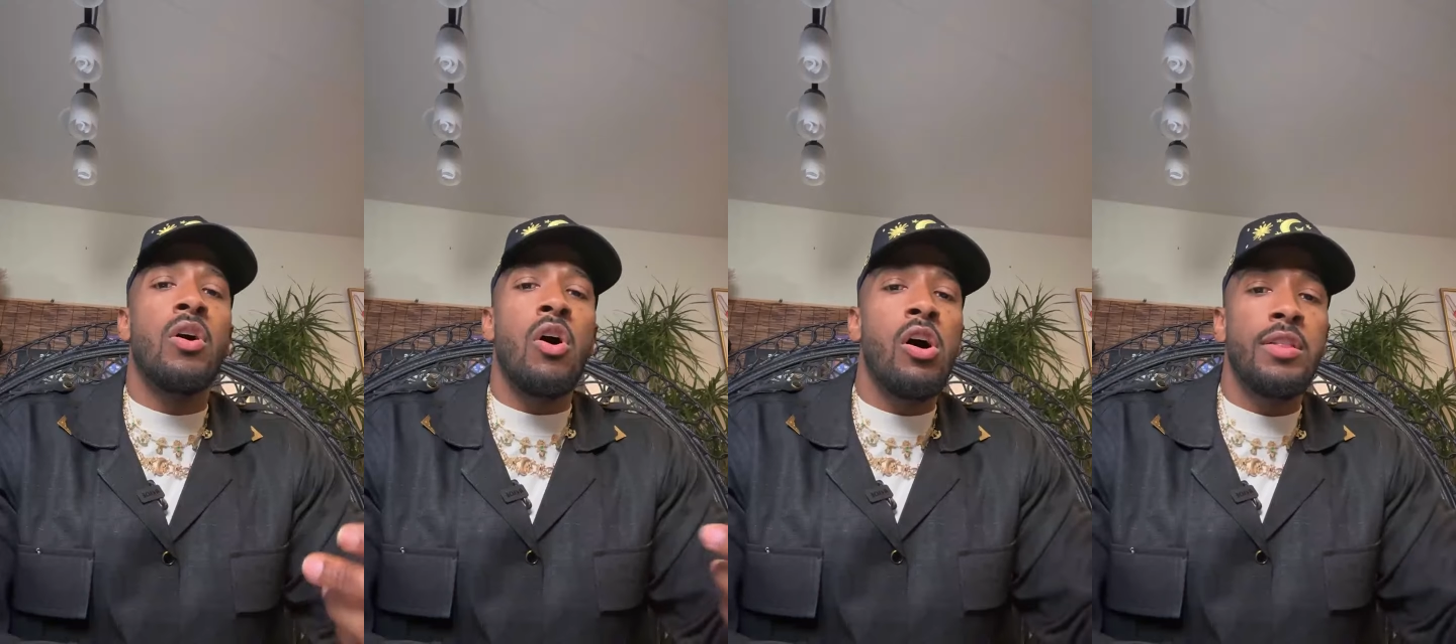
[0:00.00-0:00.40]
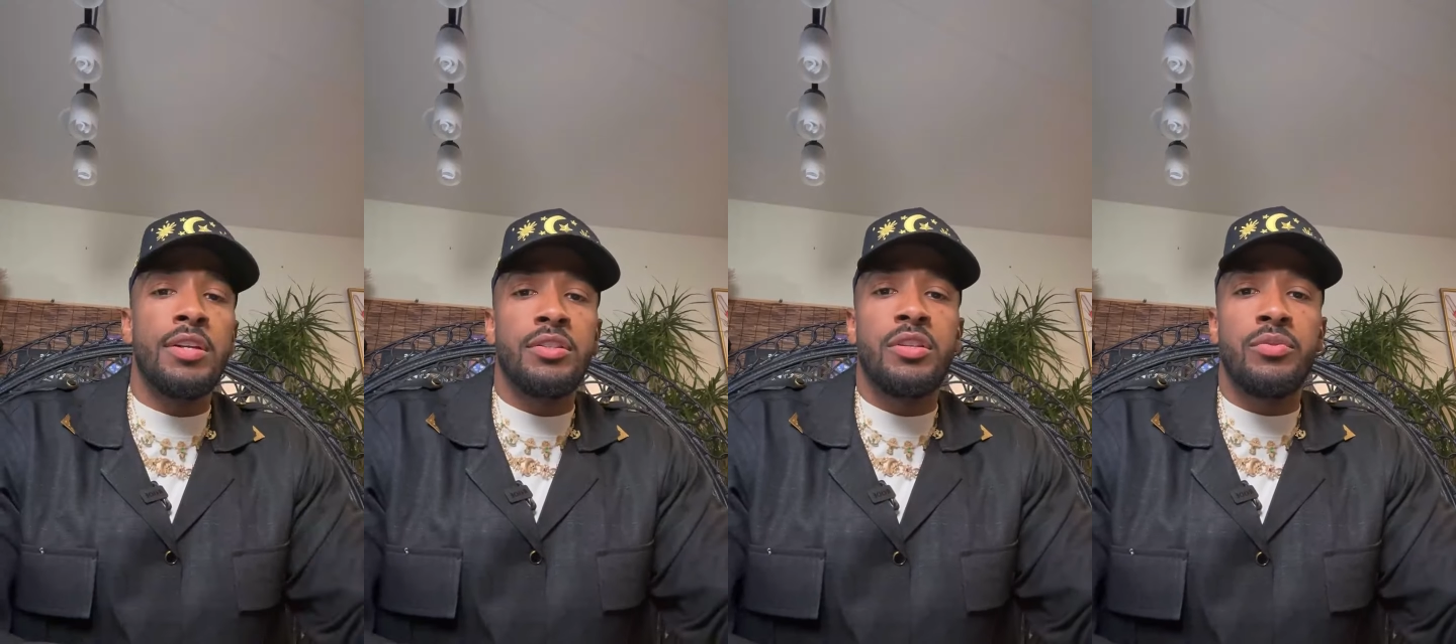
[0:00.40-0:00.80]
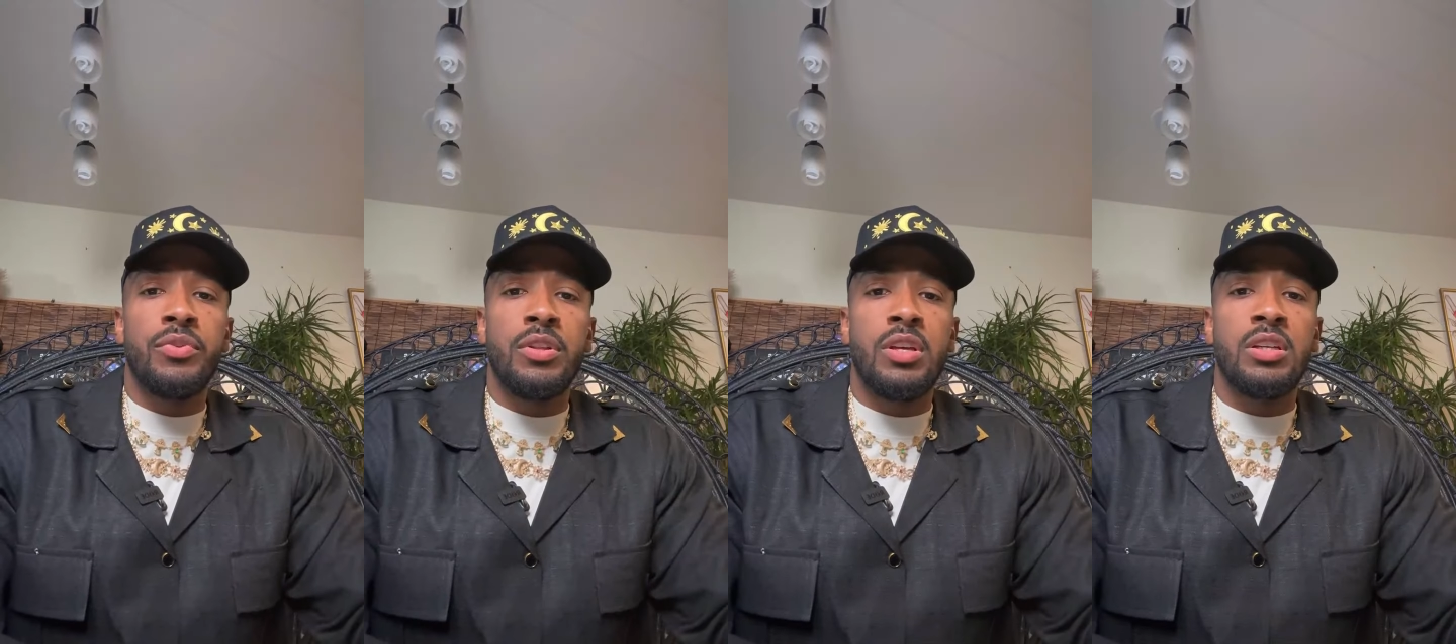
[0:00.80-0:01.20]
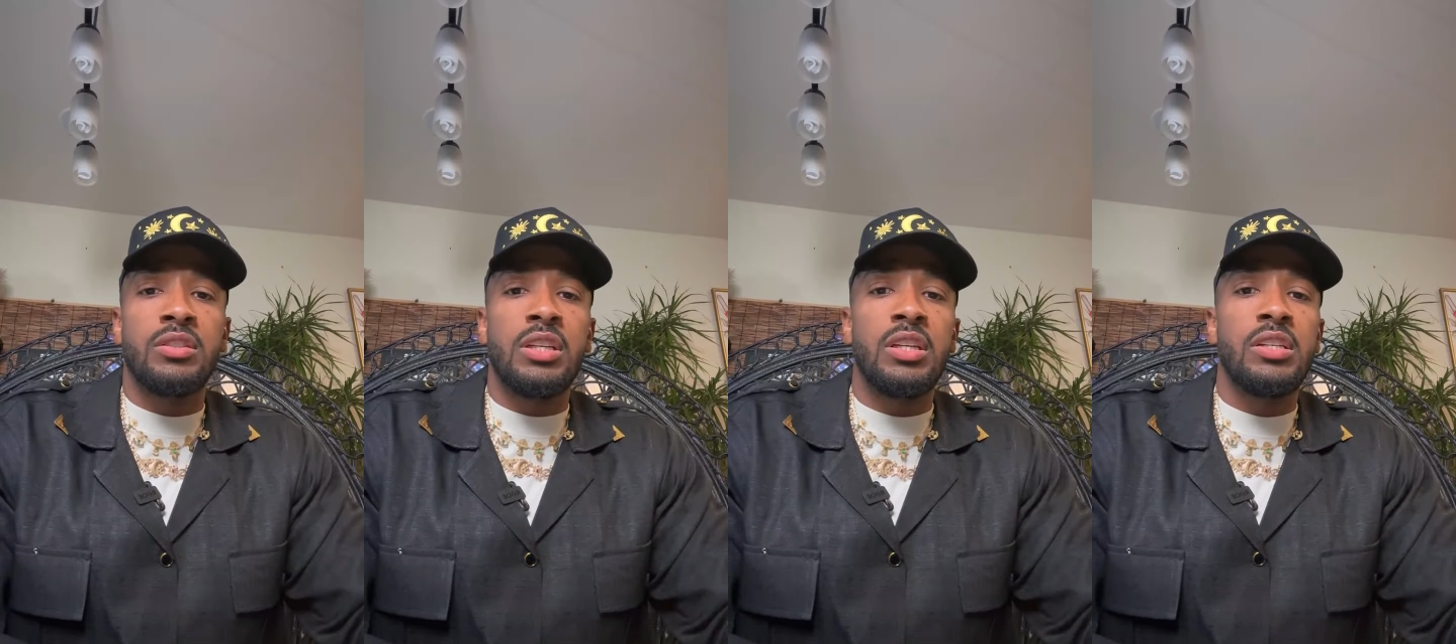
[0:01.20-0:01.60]
all of these different
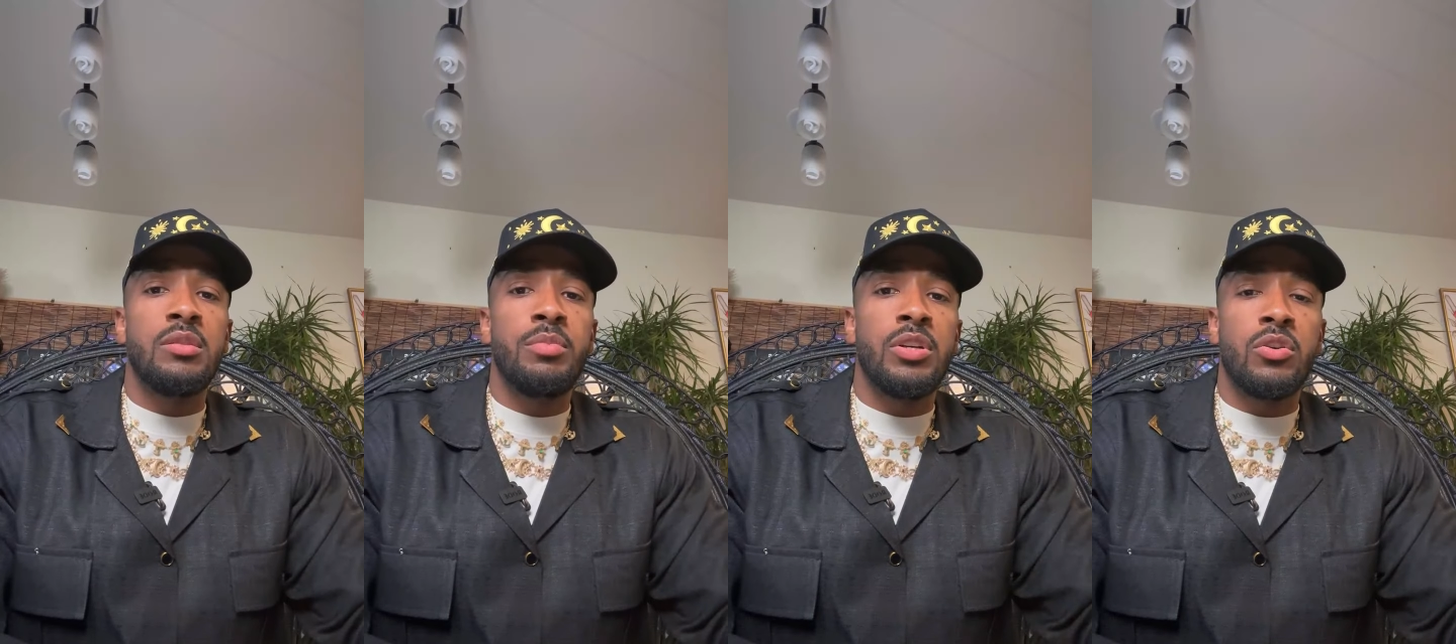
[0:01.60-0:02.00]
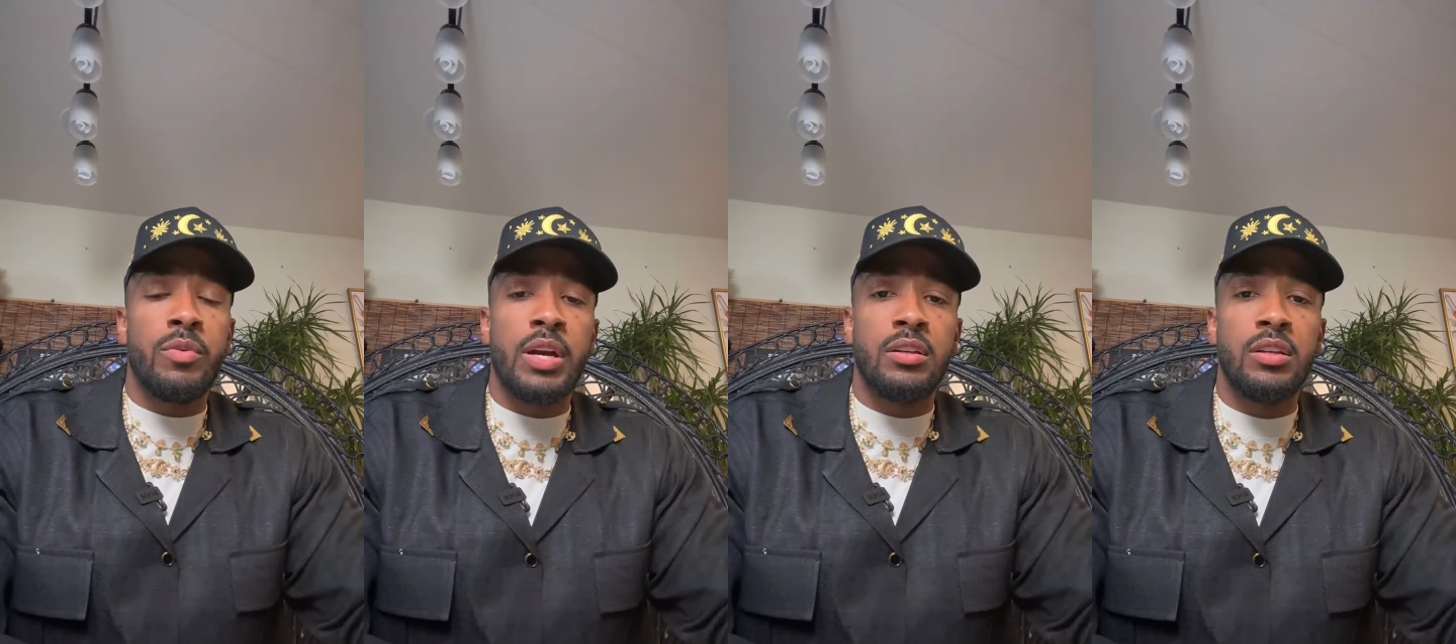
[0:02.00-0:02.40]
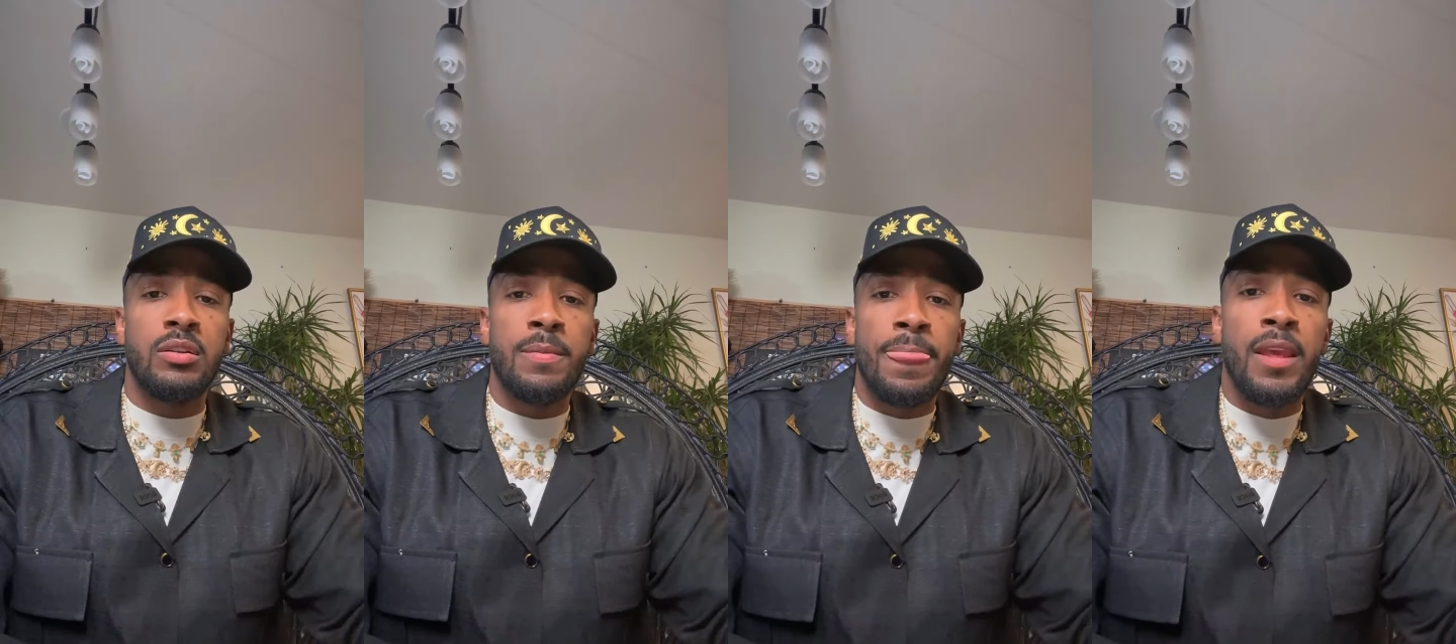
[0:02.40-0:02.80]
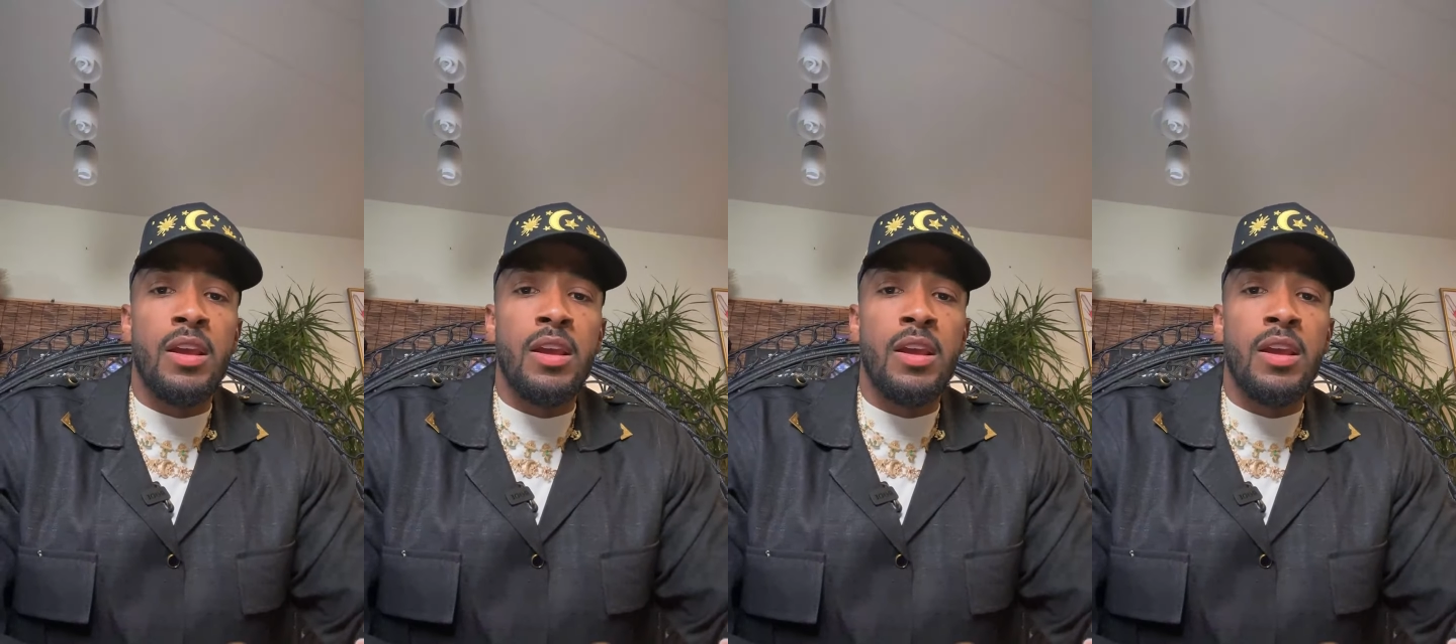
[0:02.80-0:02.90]
things that need to be corrected.